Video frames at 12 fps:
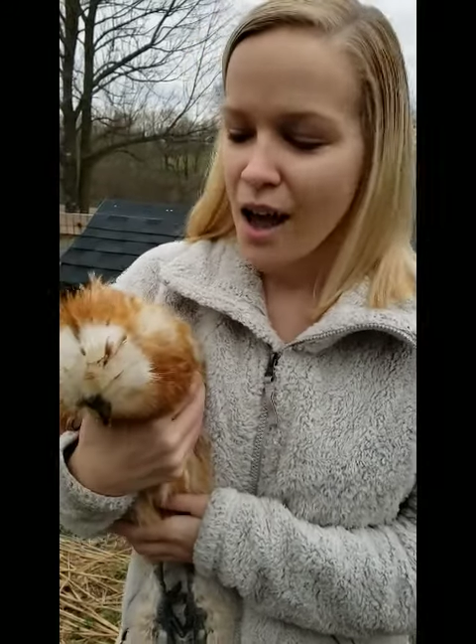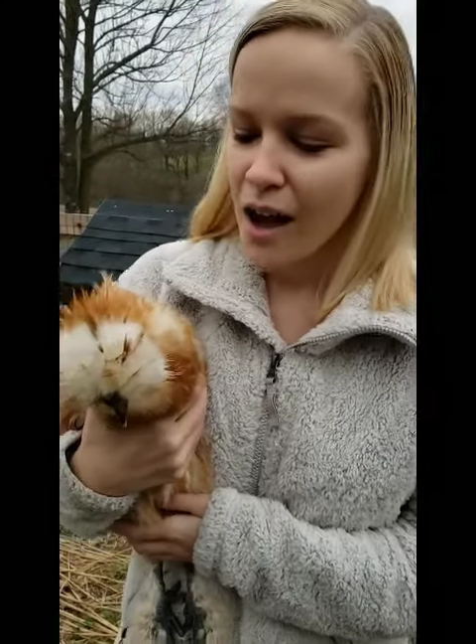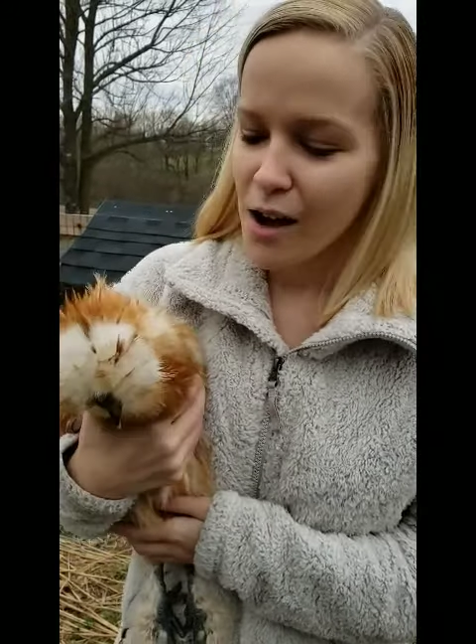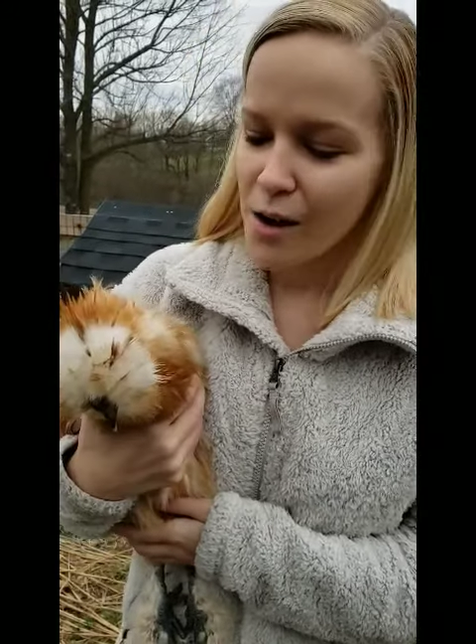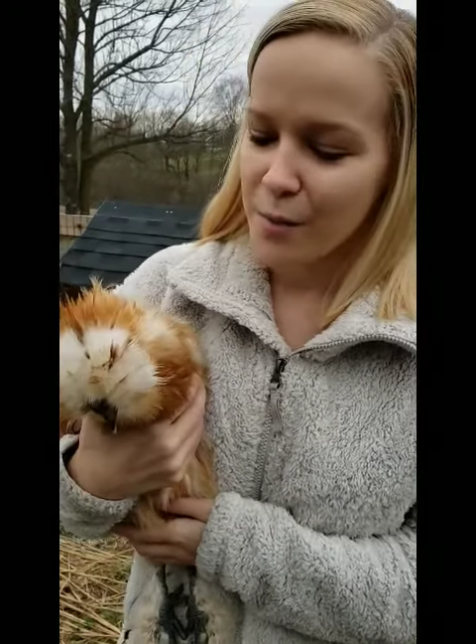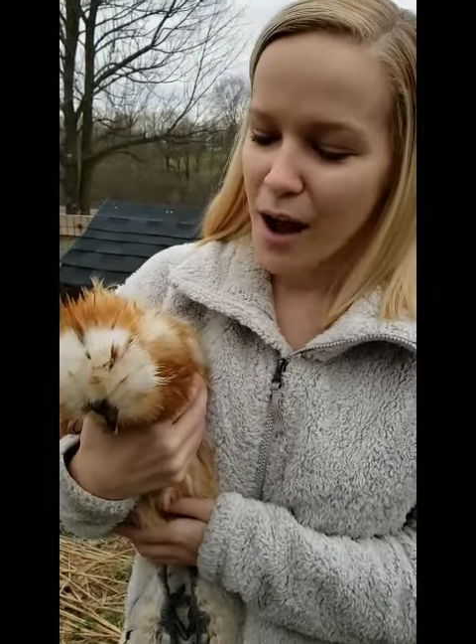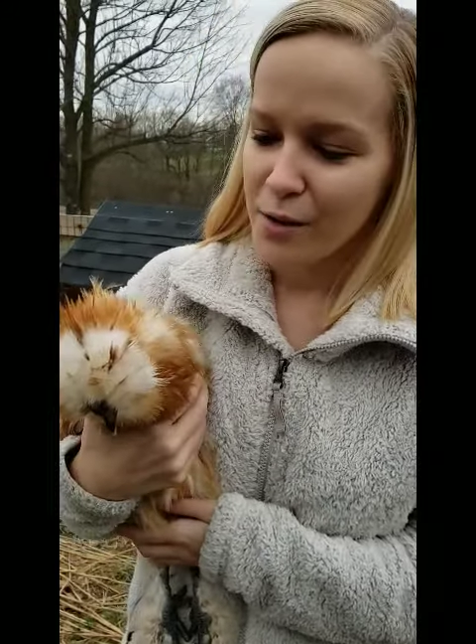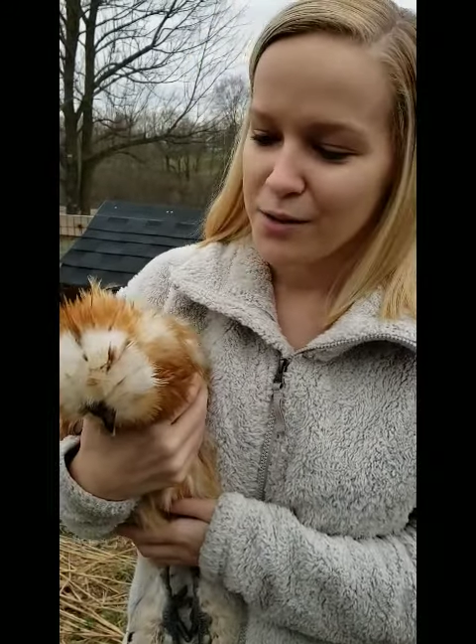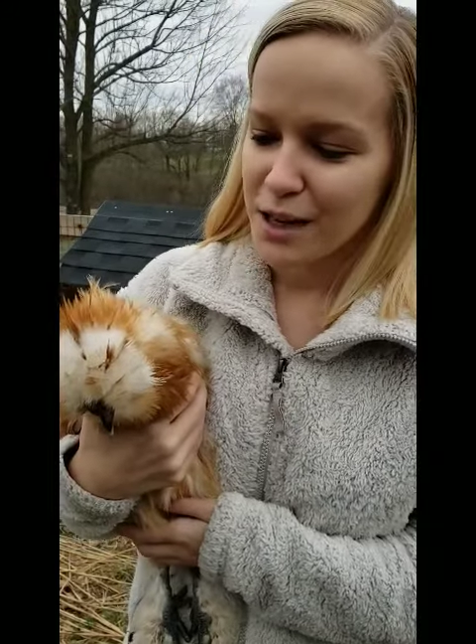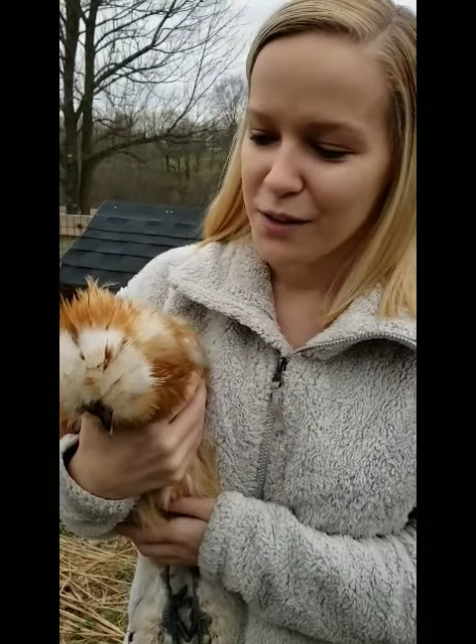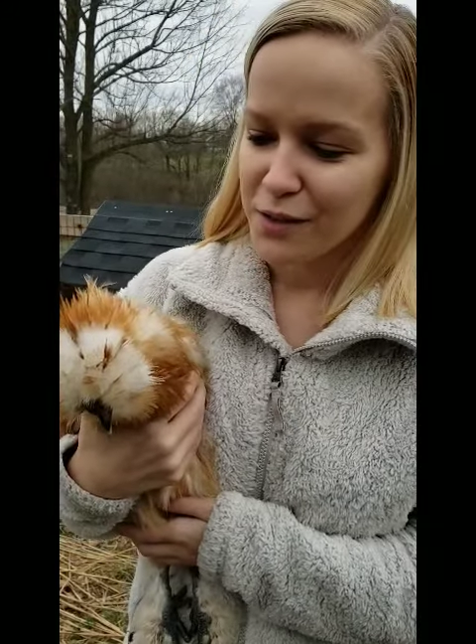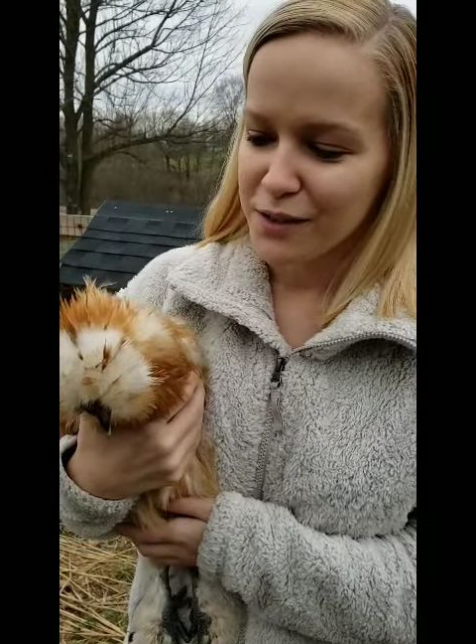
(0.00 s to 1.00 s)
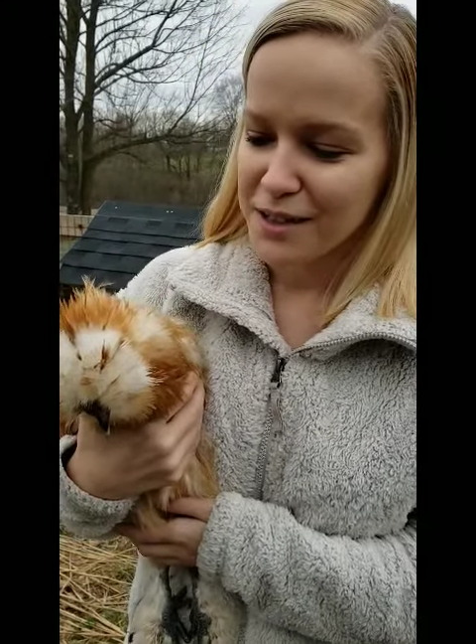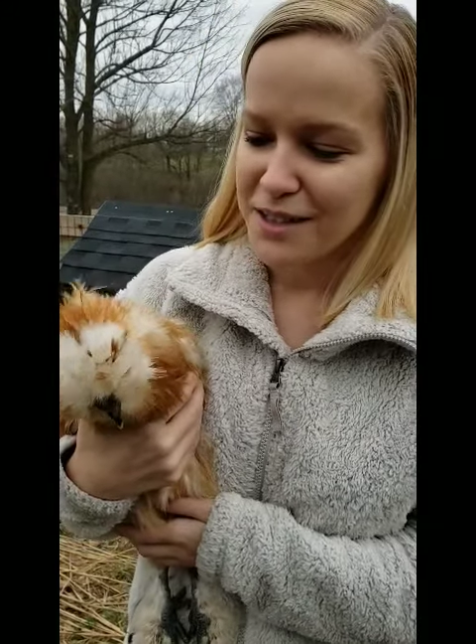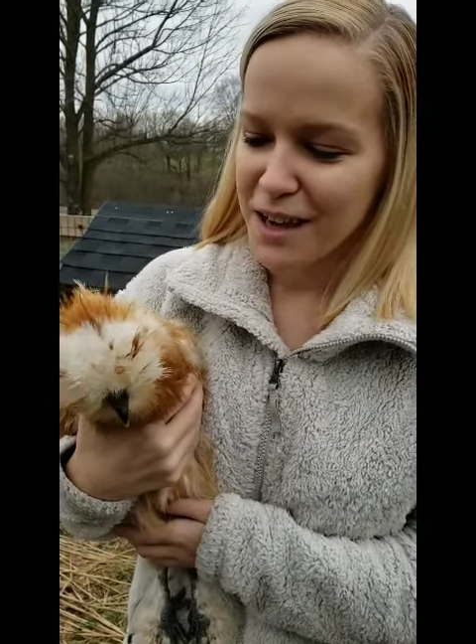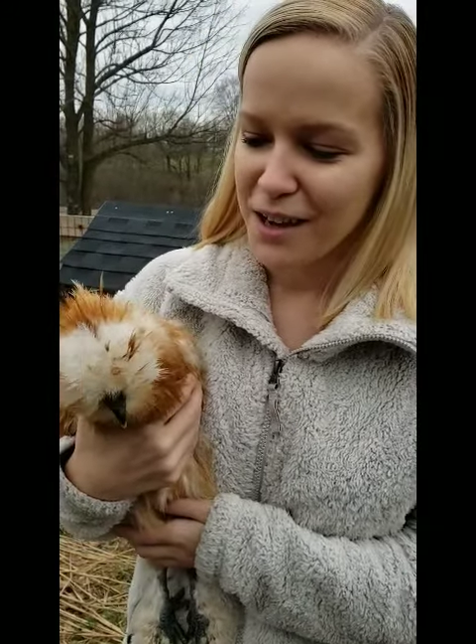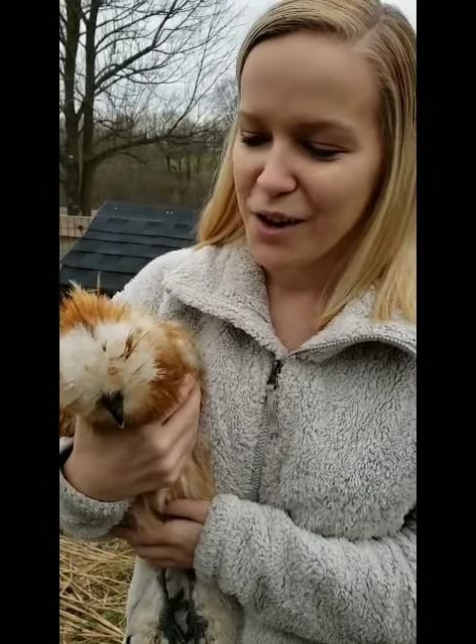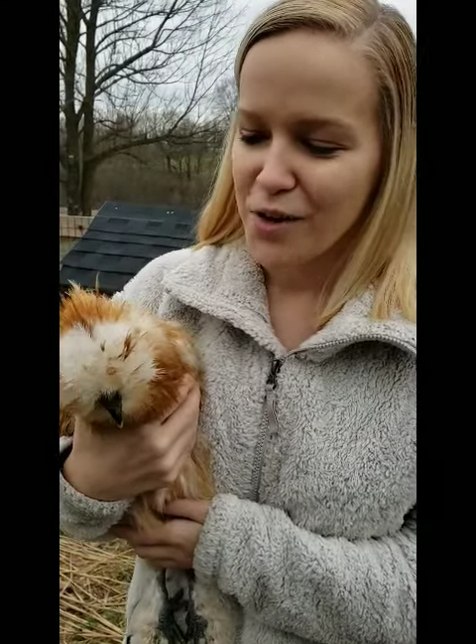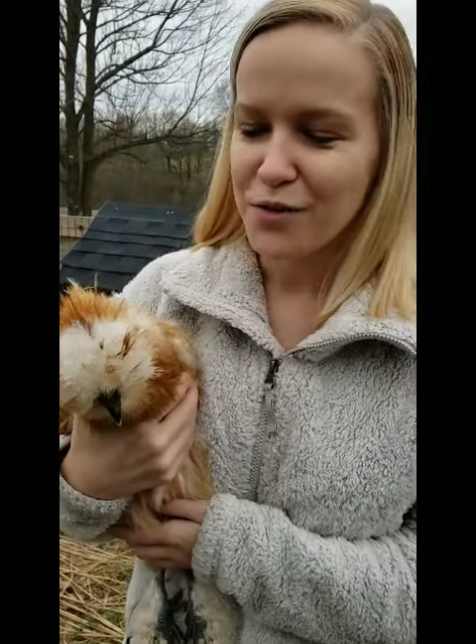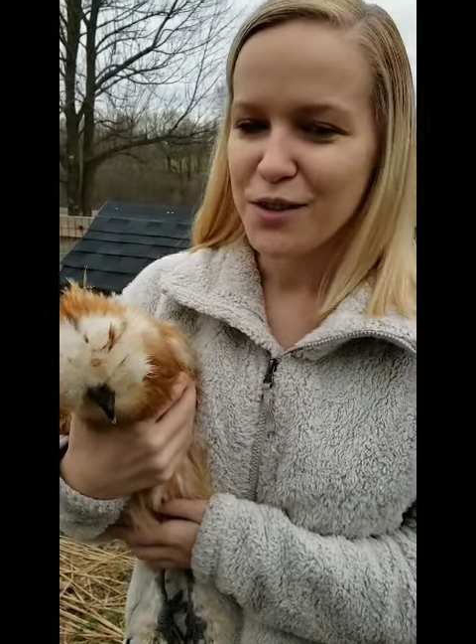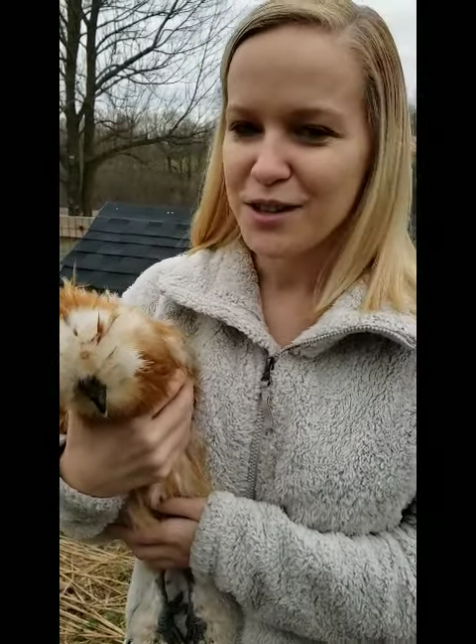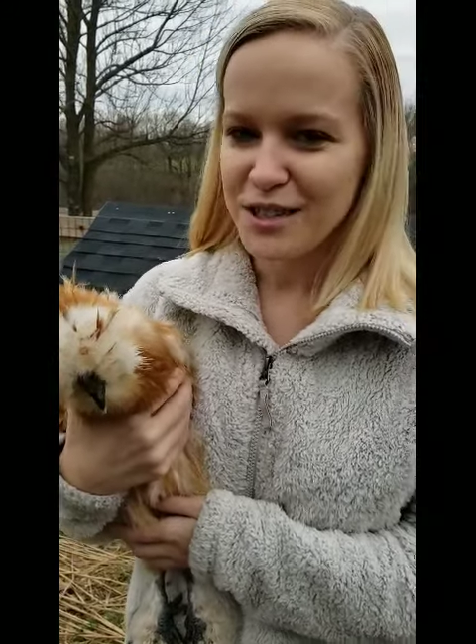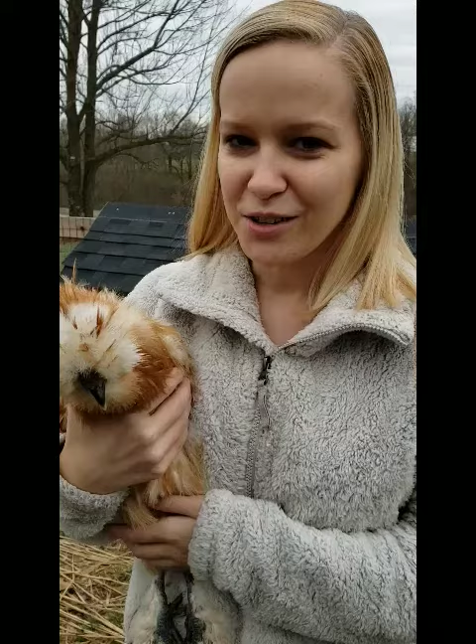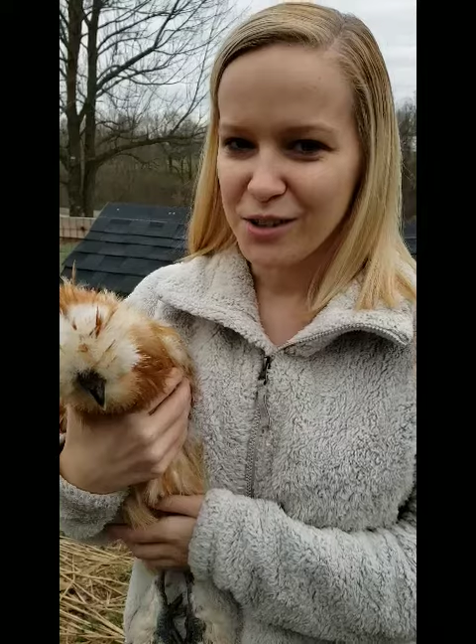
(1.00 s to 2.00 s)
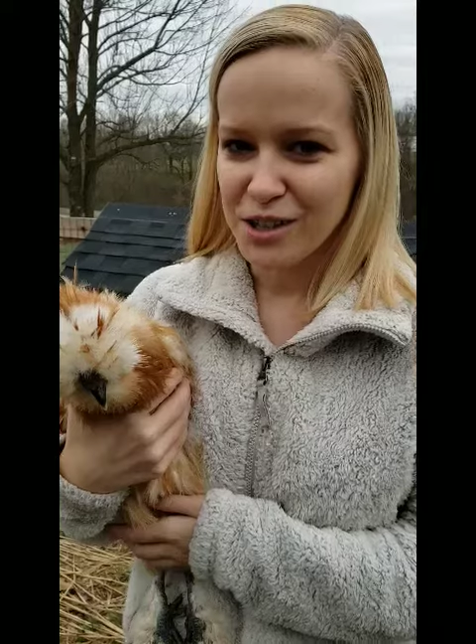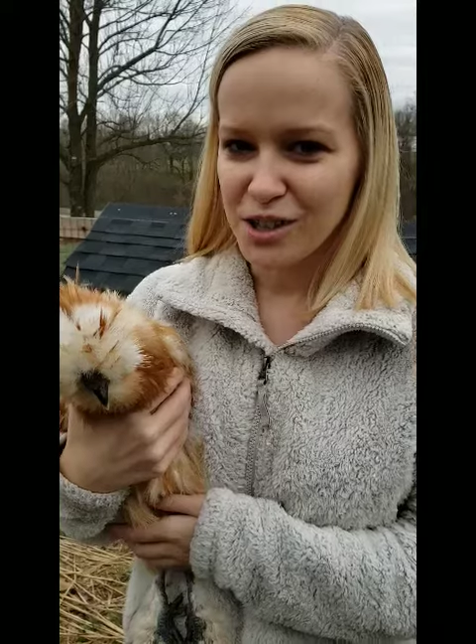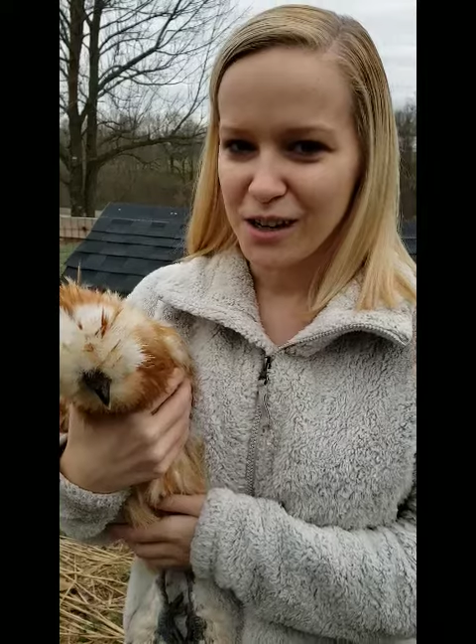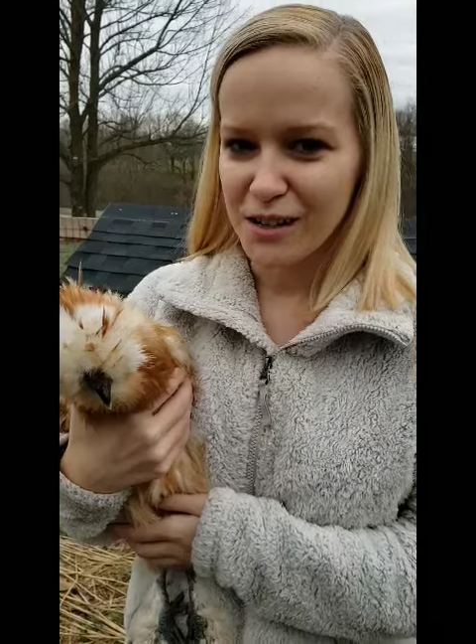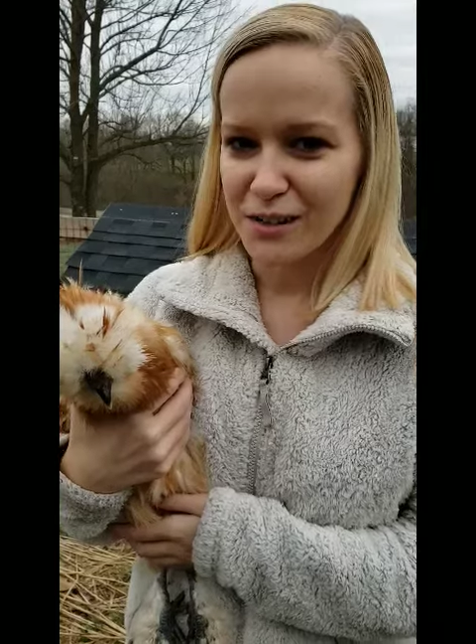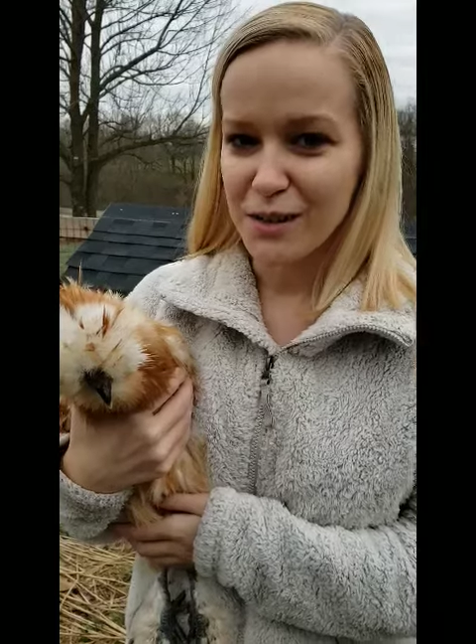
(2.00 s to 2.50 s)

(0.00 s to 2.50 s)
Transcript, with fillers: um, I would definitely say go for a Silkie chicken.